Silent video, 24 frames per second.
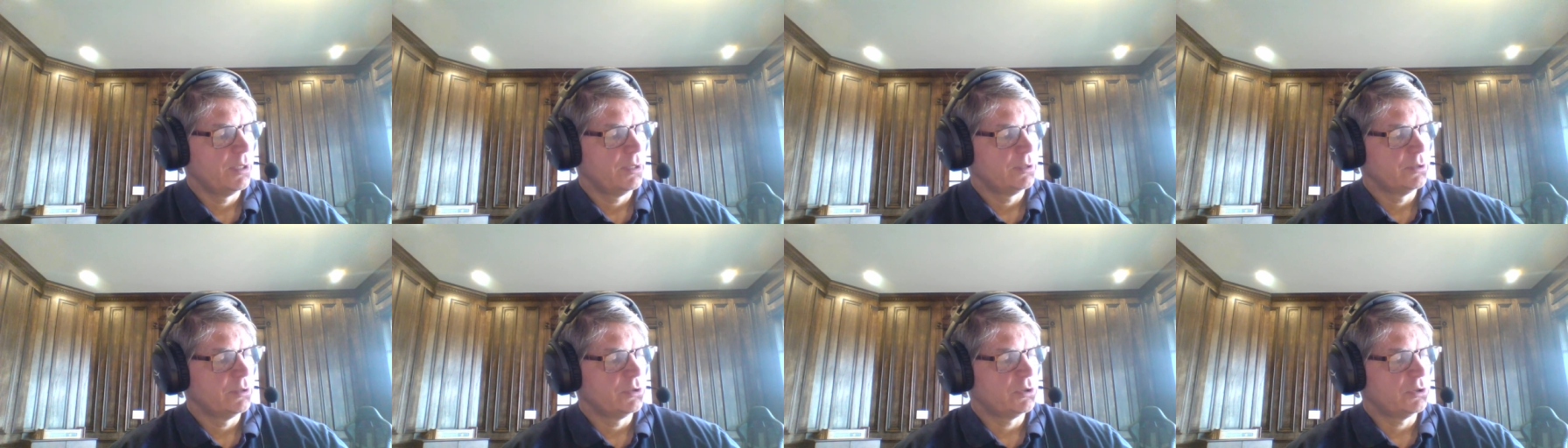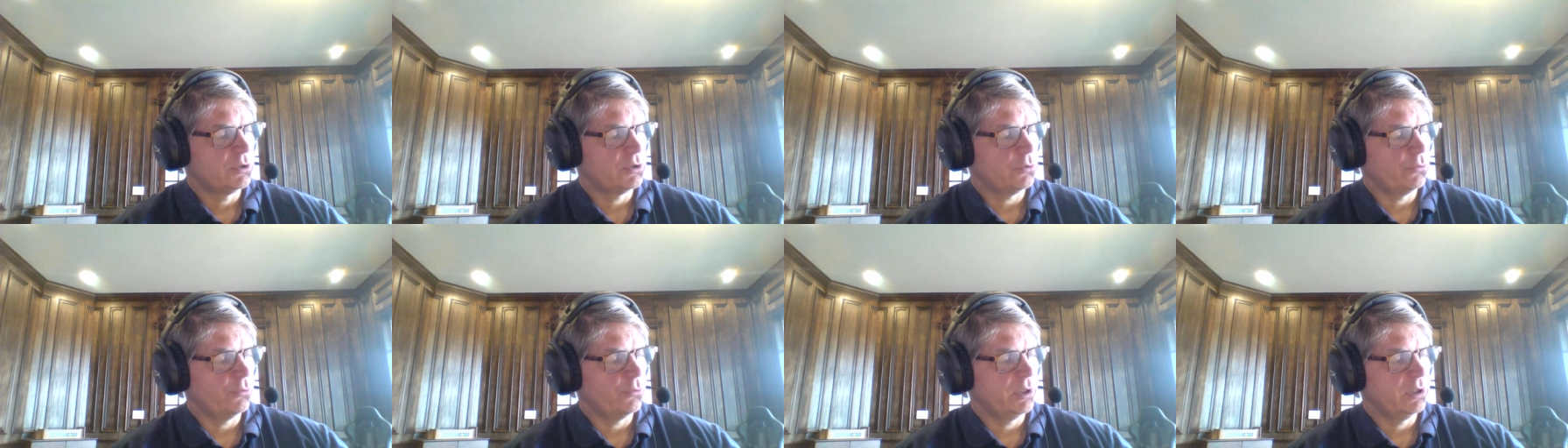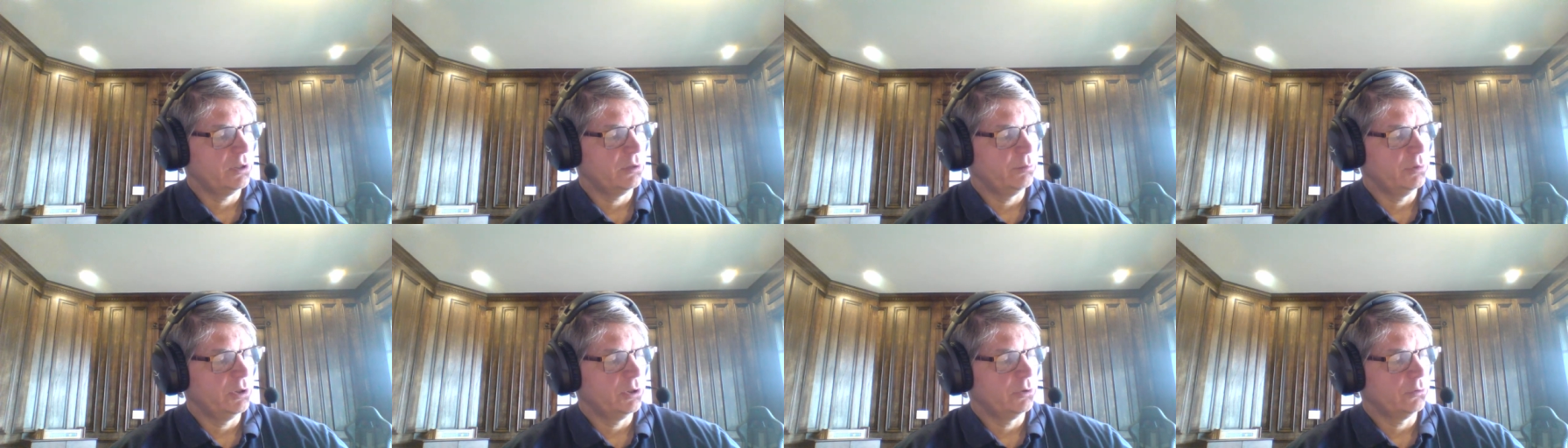
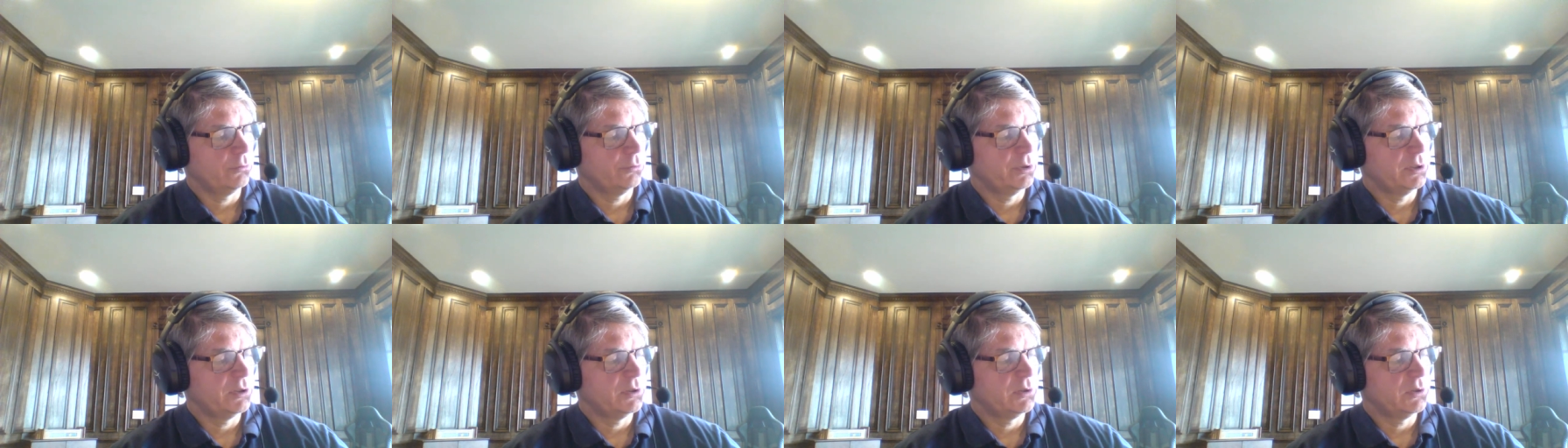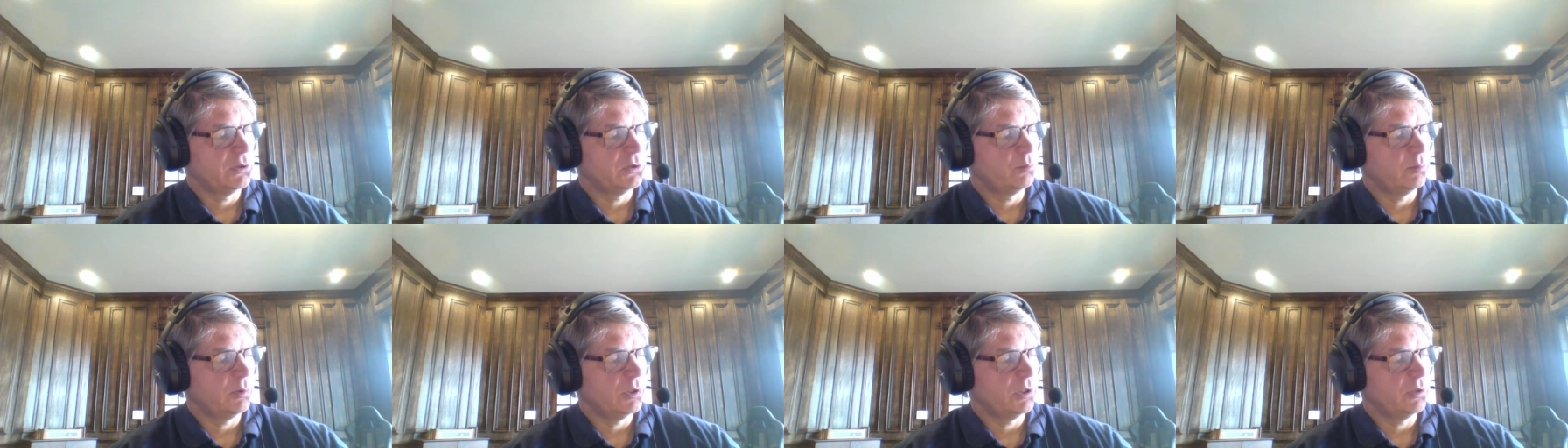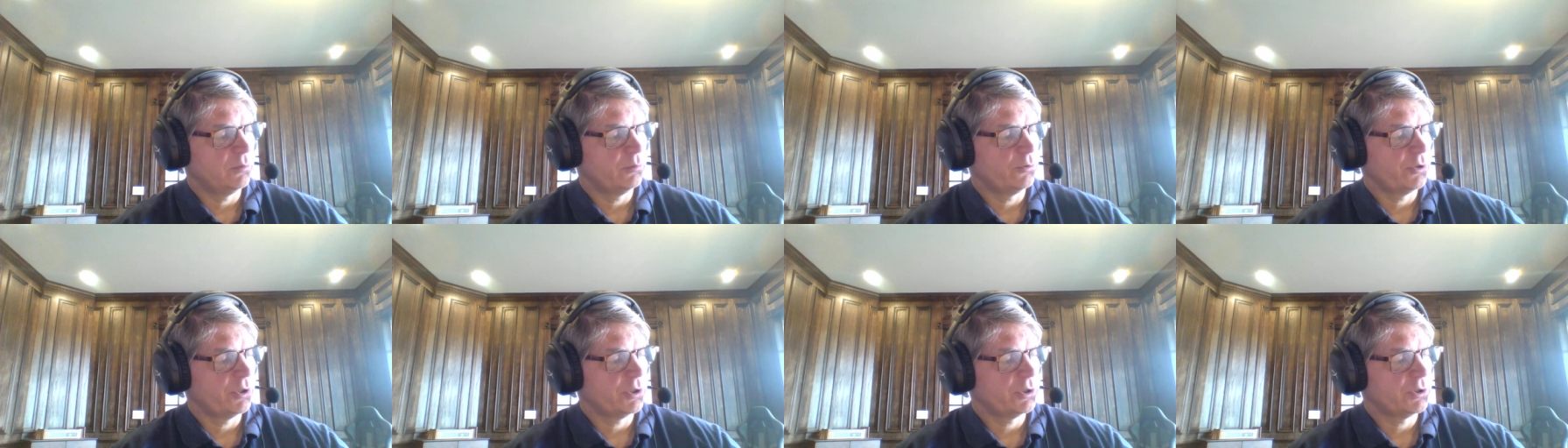Sodium increases blood
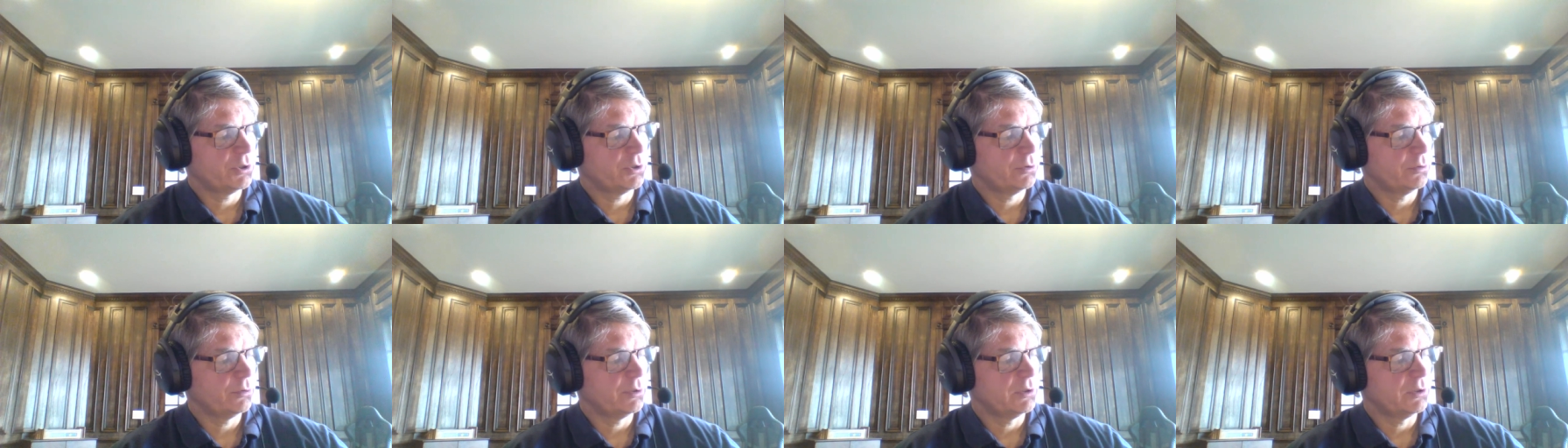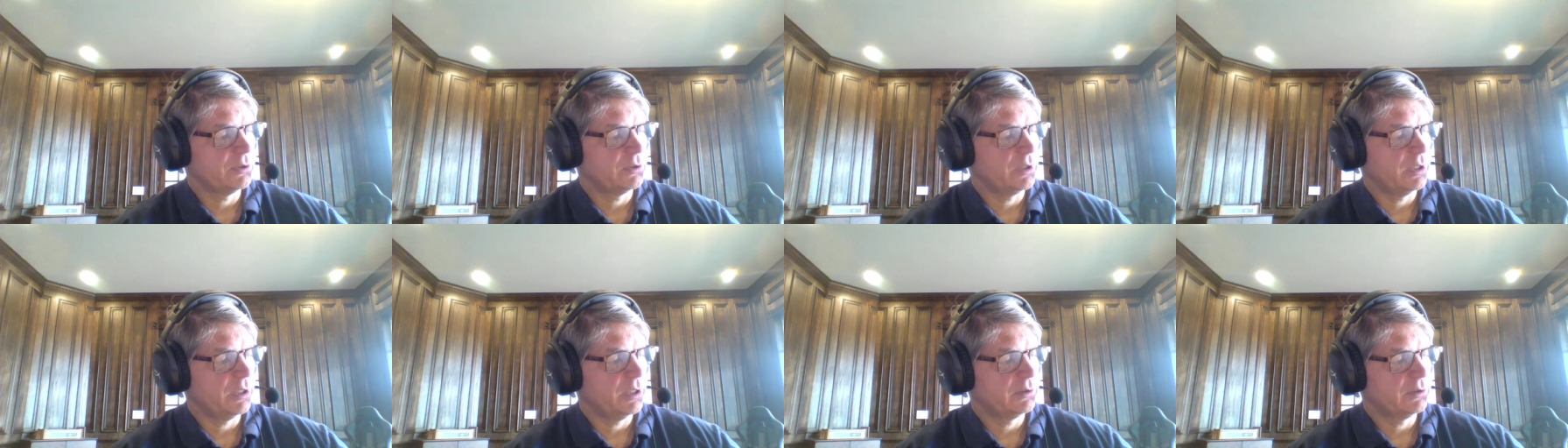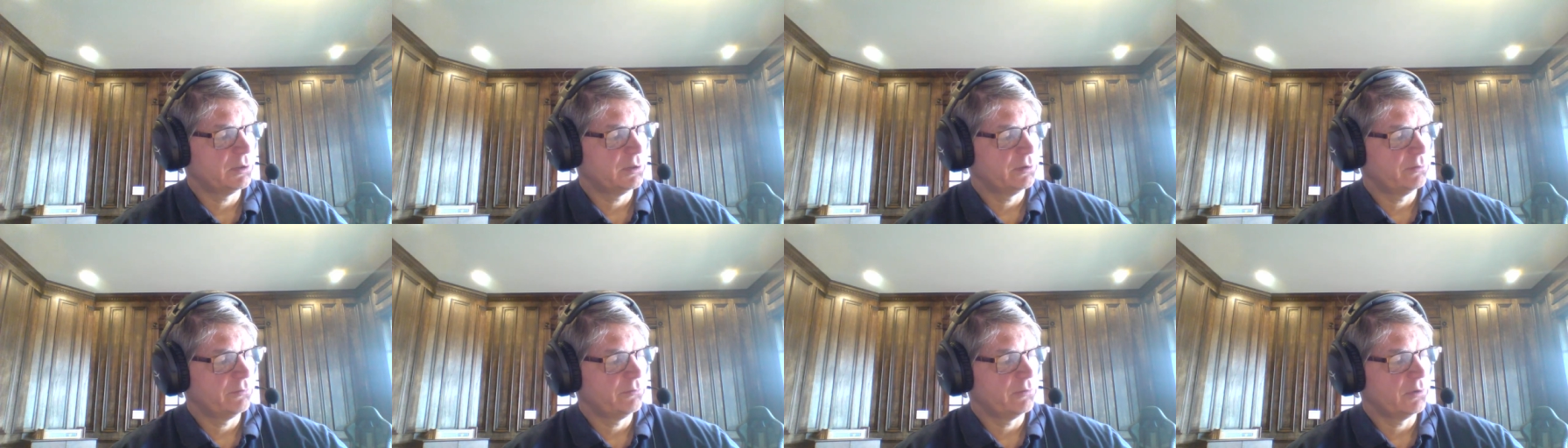pressure is the
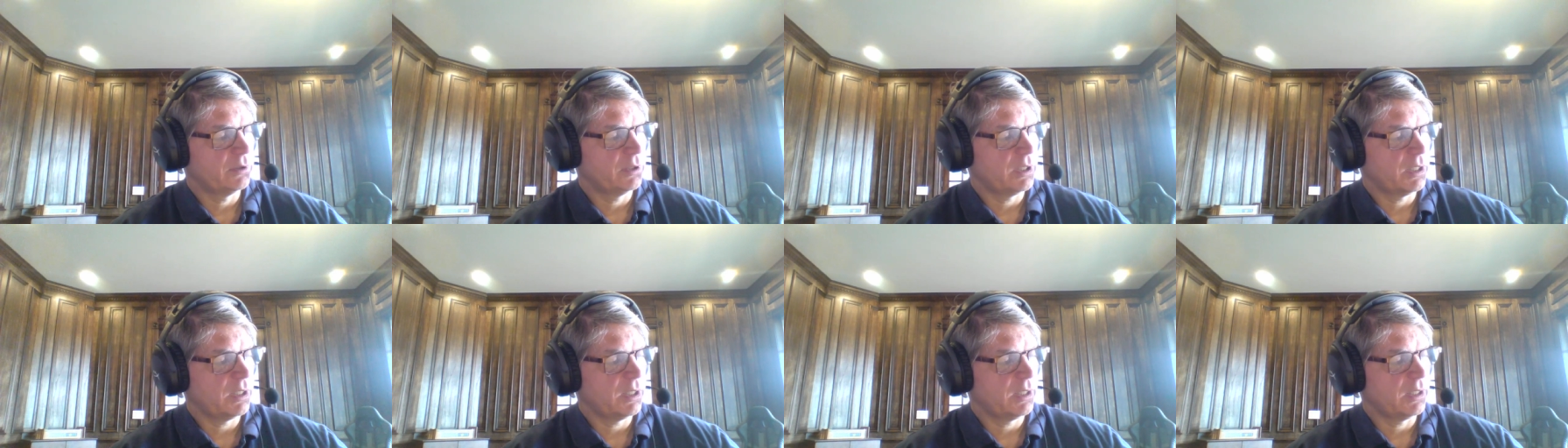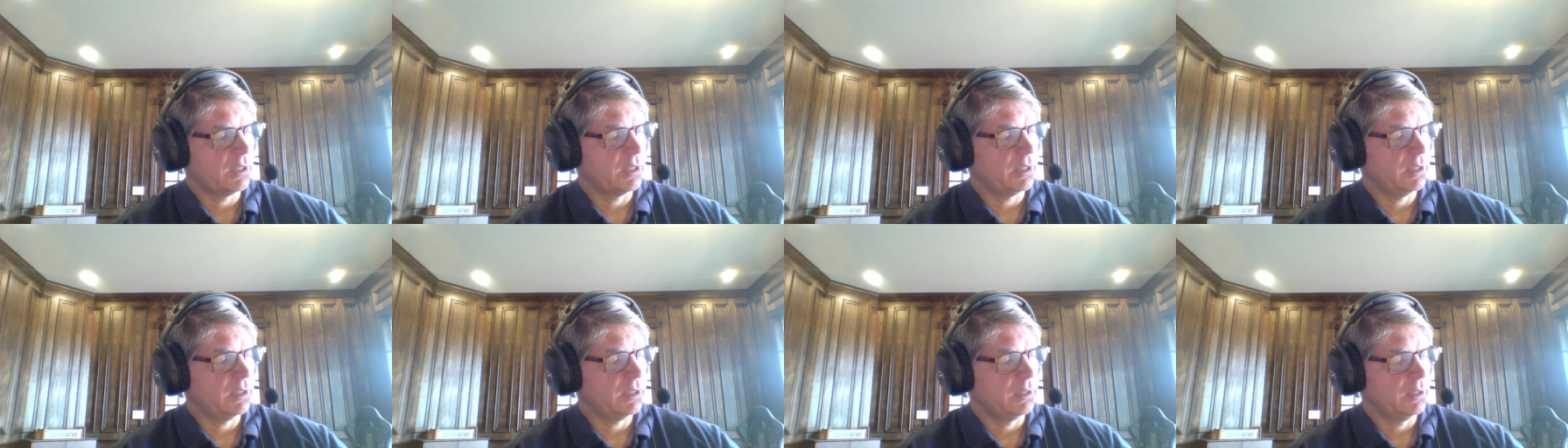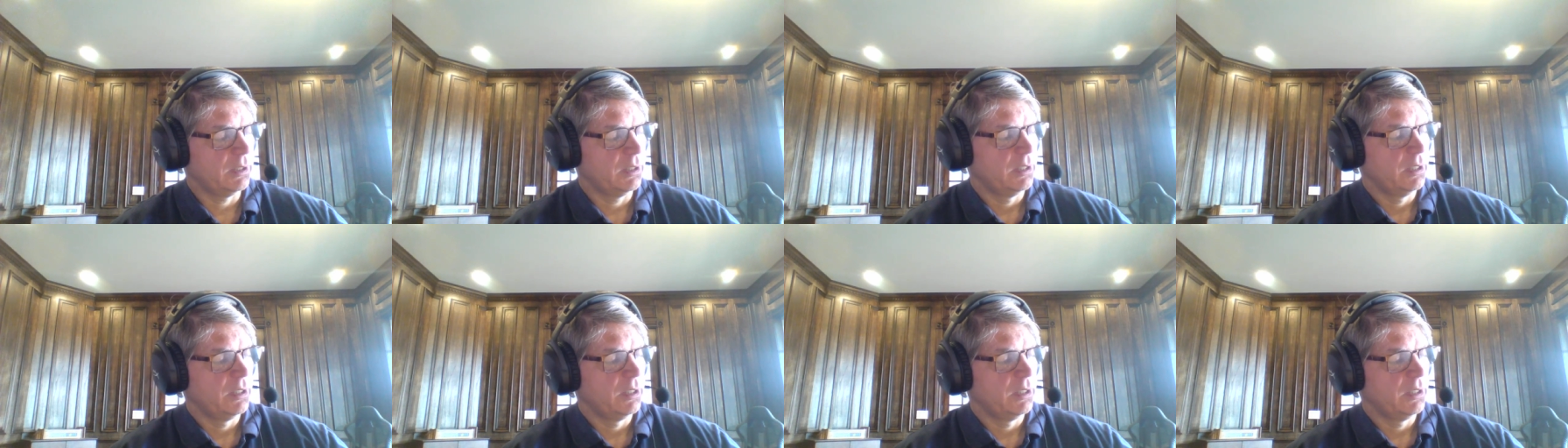answer for I.